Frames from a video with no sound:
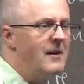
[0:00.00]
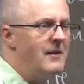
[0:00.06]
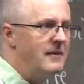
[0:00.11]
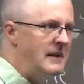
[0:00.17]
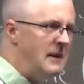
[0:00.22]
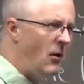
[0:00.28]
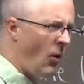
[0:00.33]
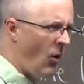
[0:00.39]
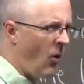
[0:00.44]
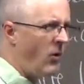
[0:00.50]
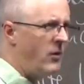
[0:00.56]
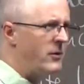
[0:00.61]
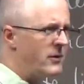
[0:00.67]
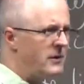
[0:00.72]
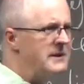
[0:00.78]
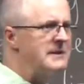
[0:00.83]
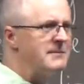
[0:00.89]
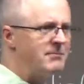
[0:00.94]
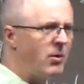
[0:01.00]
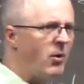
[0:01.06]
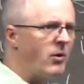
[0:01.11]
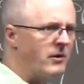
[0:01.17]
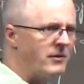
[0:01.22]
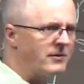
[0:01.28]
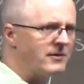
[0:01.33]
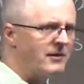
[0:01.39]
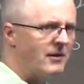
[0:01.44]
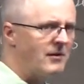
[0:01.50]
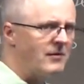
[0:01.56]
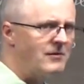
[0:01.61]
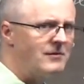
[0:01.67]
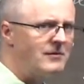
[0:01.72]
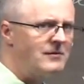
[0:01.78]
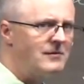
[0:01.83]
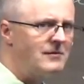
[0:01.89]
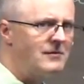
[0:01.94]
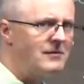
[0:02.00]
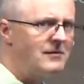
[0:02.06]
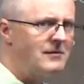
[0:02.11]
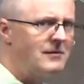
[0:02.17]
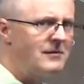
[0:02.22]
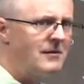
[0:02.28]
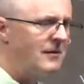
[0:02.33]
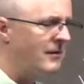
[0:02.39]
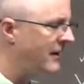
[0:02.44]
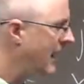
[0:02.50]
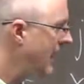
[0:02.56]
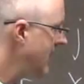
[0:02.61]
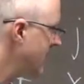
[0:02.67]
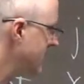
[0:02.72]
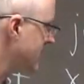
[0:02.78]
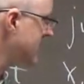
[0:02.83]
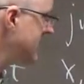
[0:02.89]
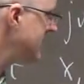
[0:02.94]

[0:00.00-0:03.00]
The order is important, though. Okay, there's a